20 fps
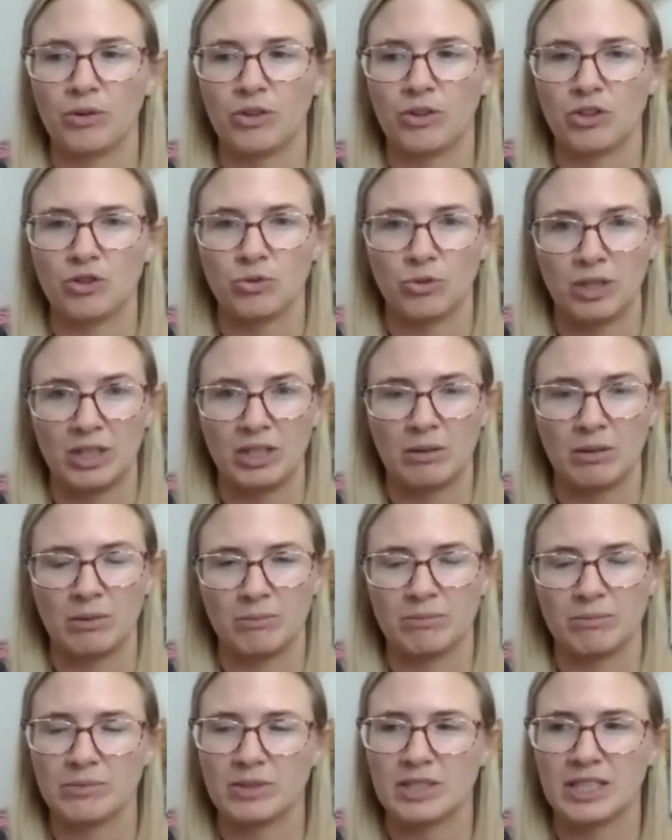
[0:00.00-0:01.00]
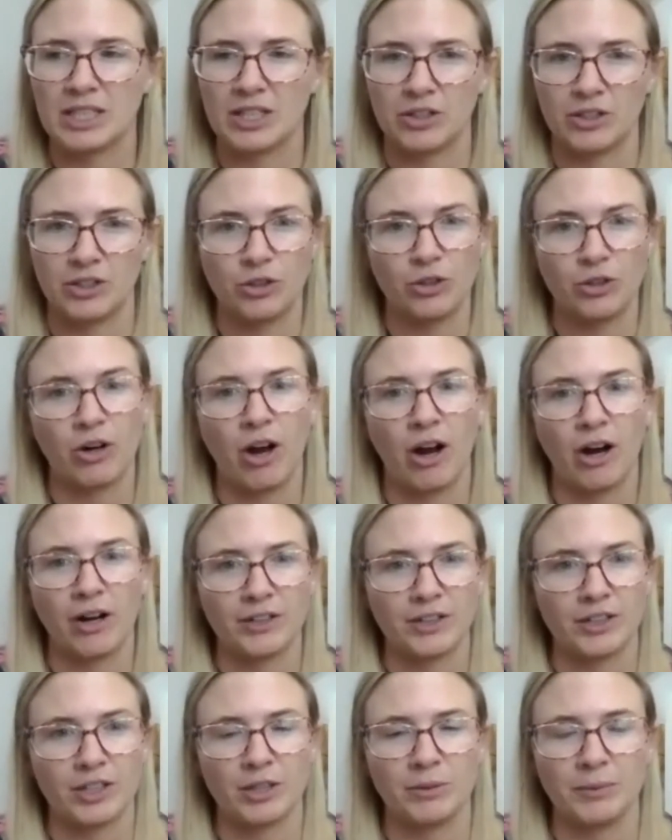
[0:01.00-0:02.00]
the dreams that are in your
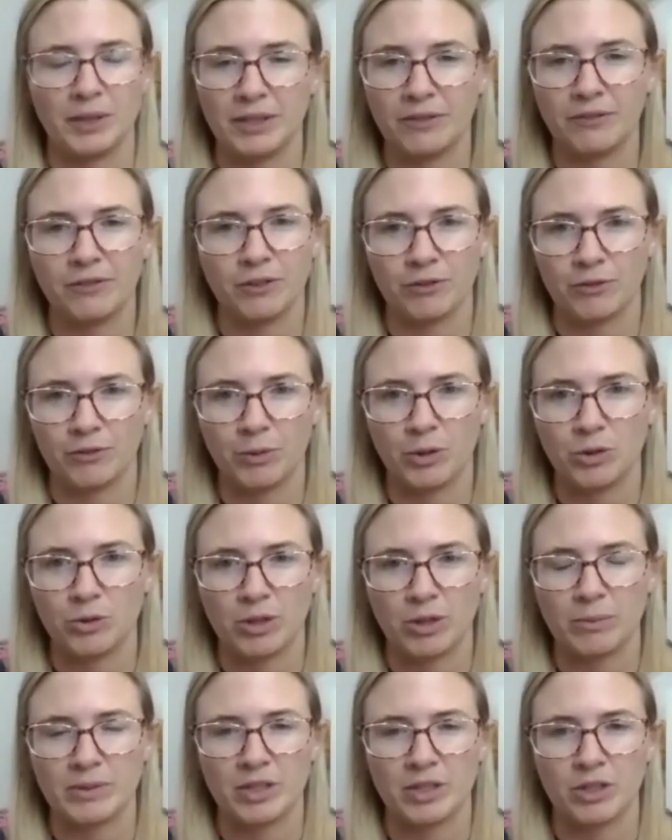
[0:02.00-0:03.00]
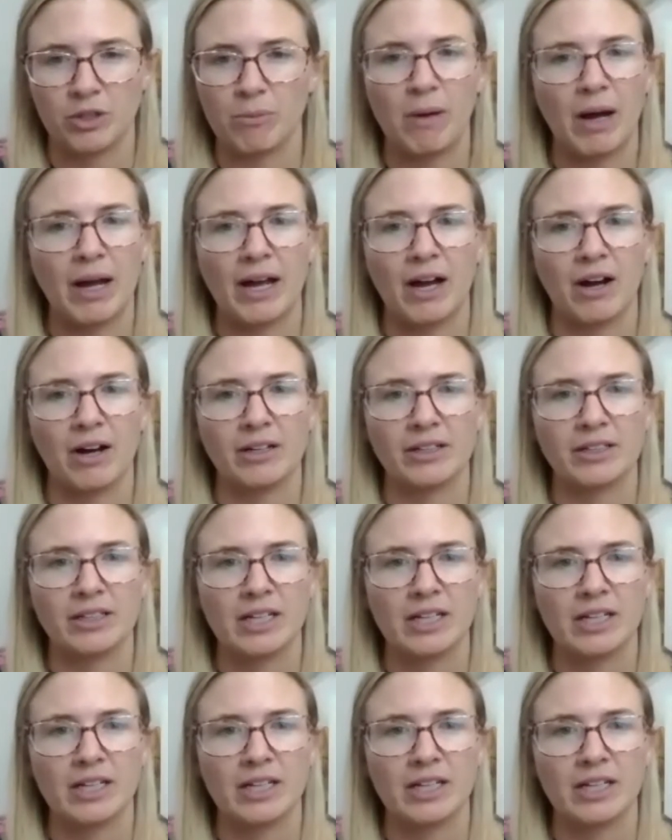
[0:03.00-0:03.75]
heart are going to be different from the dreams that are in my heart.